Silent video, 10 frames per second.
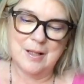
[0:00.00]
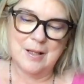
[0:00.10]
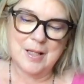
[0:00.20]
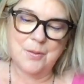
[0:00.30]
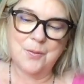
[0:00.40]

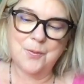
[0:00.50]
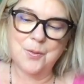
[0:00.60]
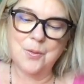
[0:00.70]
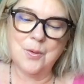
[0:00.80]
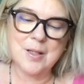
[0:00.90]
They would
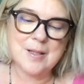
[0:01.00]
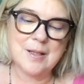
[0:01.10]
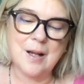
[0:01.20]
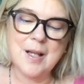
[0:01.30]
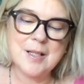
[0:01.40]
fall as
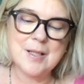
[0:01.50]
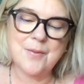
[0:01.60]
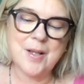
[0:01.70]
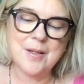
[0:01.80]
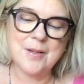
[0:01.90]
light as
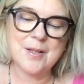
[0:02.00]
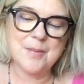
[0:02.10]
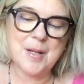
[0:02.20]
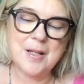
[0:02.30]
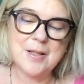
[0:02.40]
feathers,
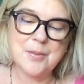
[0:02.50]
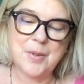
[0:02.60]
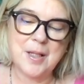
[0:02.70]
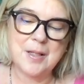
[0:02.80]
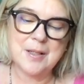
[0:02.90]
smelling
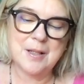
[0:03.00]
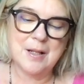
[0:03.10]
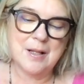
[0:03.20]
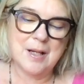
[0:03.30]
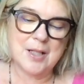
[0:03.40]
sweet,
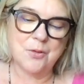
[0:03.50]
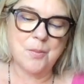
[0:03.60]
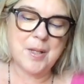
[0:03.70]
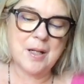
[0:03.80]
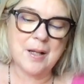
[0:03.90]
and it would
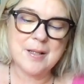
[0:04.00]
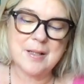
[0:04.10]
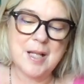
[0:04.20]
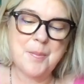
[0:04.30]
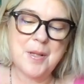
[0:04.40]
be like
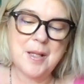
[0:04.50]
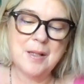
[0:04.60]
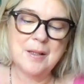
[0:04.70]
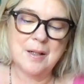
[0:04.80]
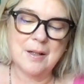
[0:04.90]

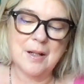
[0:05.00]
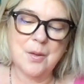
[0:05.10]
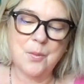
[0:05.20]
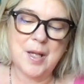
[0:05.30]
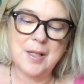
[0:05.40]
sleeping and like
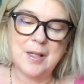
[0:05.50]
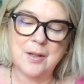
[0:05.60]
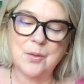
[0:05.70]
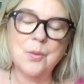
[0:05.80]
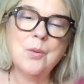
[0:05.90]

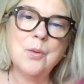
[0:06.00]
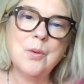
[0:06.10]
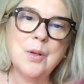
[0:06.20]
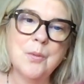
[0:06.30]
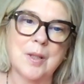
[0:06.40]
waking
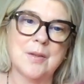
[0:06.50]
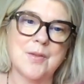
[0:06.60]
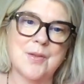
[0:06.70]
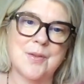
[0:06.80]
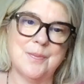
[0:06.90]
all at
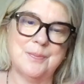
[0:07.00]
once.